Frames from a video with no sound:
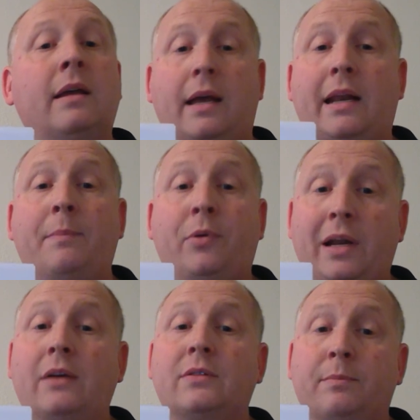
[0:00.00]
and I put
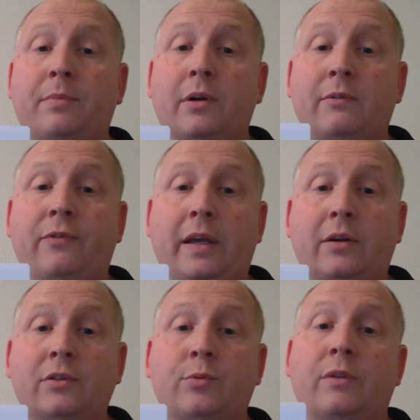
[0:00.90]
out some bird
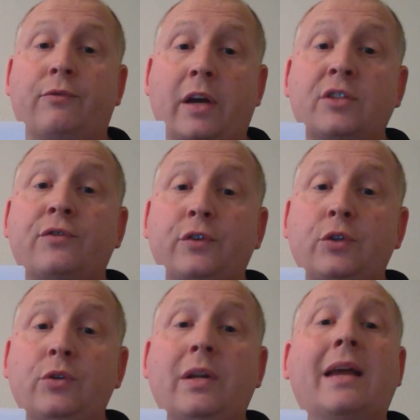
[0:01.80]
feeders with fresh food,